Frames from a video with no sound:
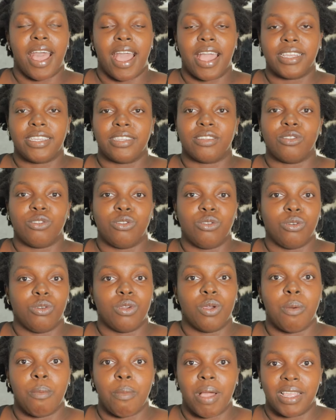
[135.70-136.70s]
I just do
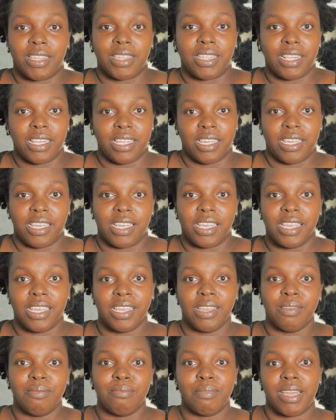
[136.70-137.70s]
monthly
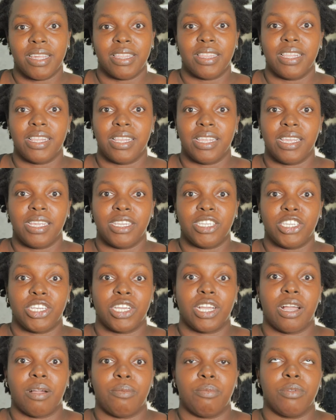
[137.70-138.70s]
monthly
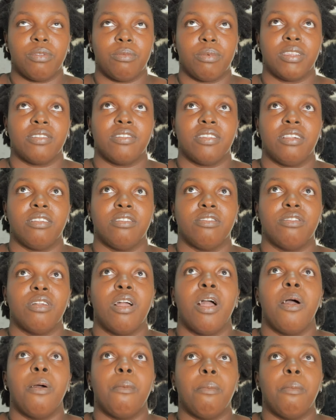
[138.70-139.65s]
checkup with myself.